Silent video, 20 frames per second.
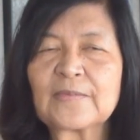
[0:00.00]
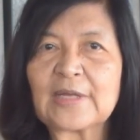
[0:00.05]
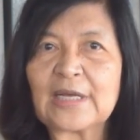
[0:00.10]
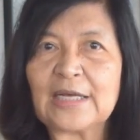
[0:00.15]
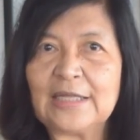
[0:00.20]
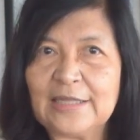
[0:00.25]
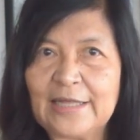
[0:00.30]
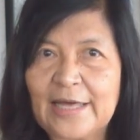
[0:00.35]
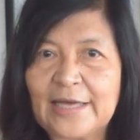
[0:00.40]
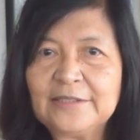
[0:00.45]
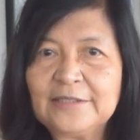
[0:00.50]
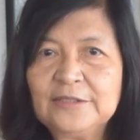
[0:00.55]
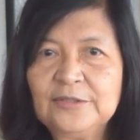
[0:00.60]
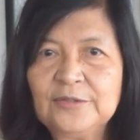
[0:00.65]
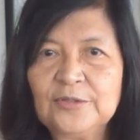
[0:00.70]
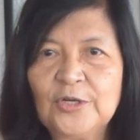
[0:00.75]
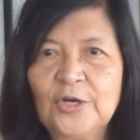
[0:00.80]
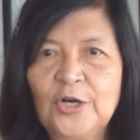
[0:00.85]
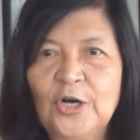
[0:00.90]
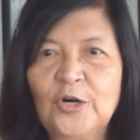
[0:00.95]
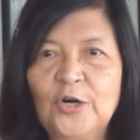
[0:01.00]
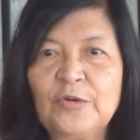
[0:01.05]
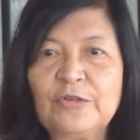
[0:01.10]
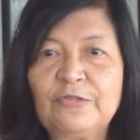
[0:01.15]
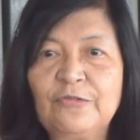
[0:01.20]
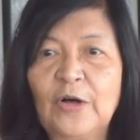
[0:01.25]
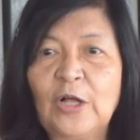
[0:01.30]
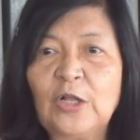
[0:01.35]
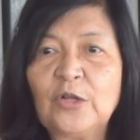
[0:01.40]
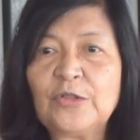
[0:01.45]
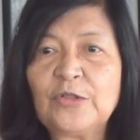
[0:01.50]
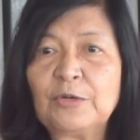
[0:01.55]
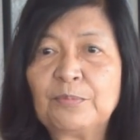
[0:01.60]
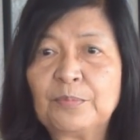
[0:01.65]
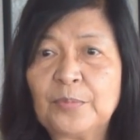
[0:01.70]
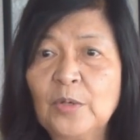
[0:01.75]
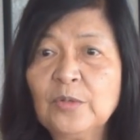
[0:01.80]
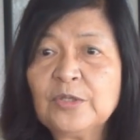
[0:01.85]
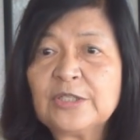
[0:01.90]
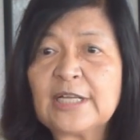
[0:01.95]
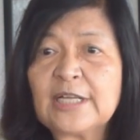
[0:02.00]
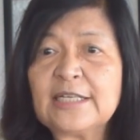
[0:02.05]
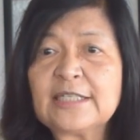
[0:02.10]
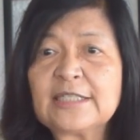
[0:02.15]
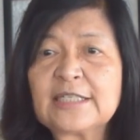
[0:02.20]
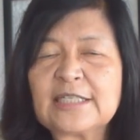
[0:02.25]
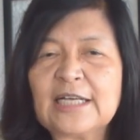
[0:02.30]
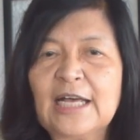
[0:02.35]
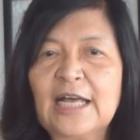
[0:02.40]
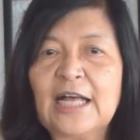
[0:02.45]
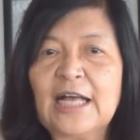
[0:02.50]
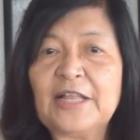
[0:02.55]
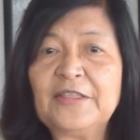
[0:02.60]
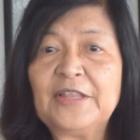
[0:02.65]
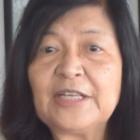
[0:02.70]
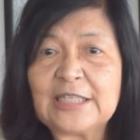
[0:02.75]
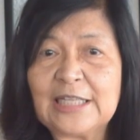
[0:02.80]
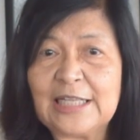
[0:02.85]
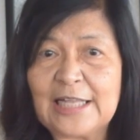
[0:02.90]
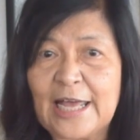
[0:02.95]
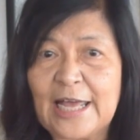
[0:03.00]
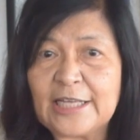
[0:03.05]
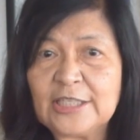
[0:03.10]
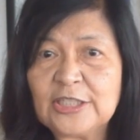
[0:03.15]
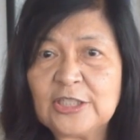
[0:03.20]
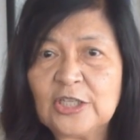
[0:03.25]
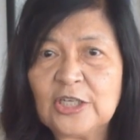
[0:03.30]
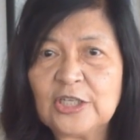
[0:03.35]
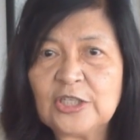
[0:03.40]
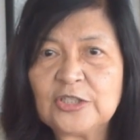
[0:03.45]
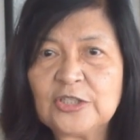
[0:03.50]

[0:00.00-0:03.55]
Then, we followed the process that led